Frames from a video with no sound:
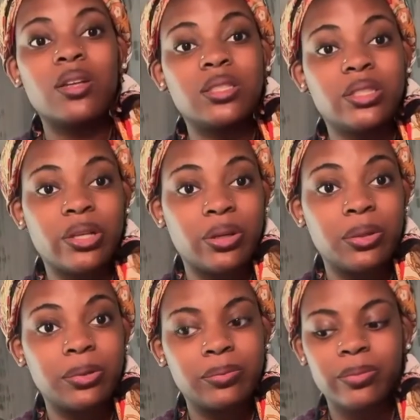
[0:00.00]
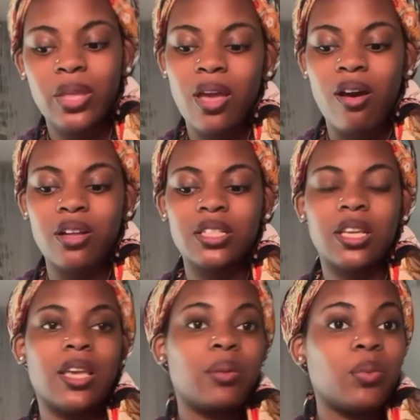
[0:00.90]
So yeah, I'll check
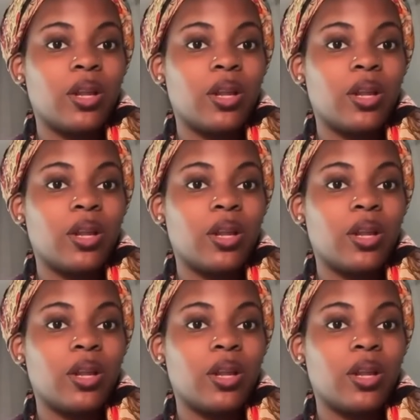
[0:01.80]
in when